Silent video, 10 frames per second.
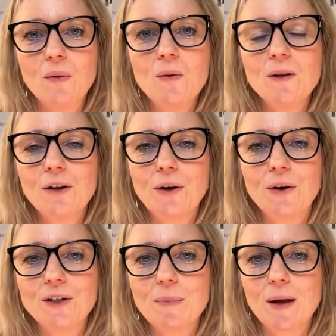all
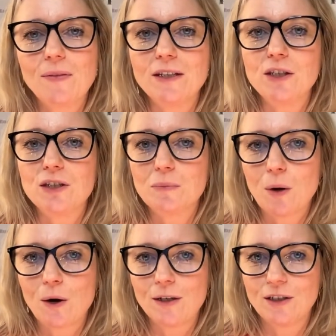heard about the
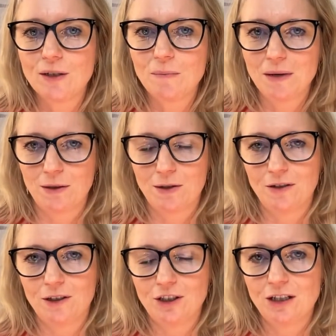SMART
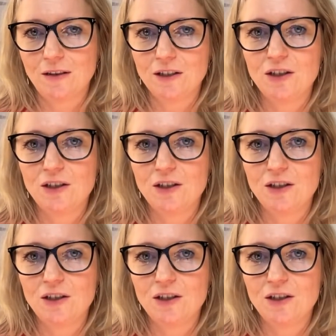methodology, the